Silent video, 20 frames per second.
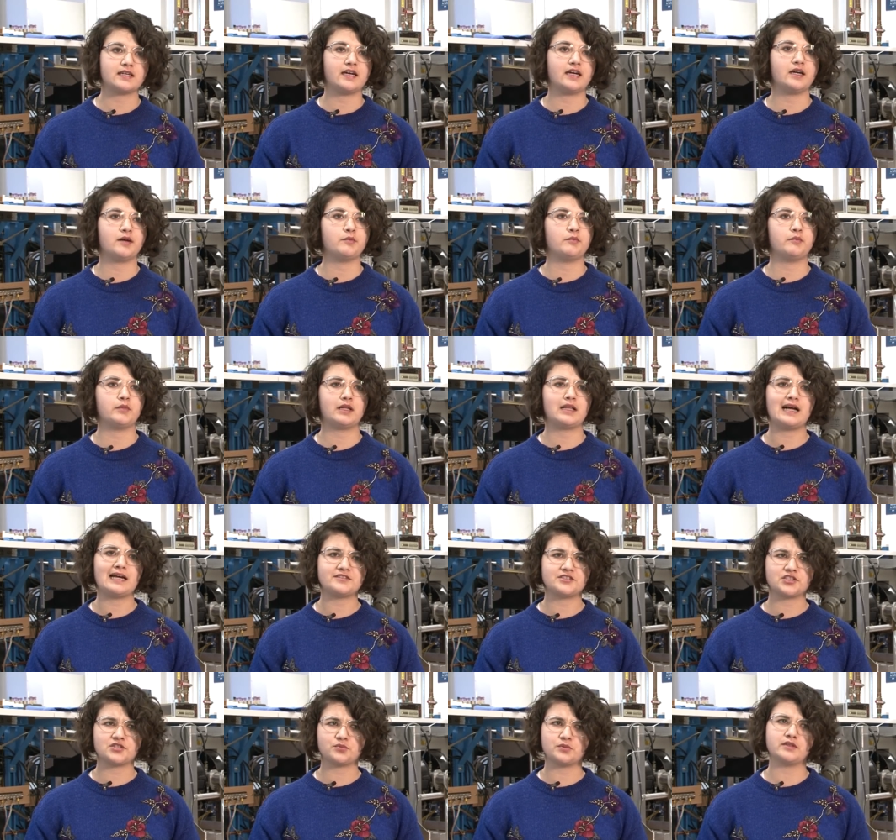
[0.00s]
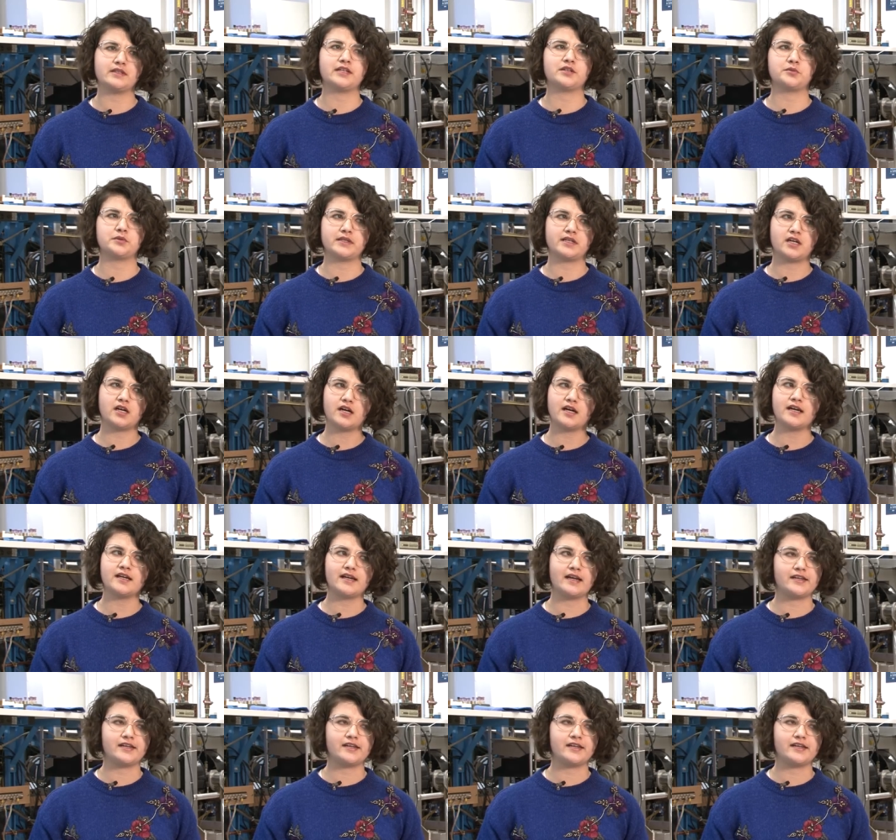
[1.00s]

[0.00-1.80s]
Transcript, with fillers: but classes were really hard.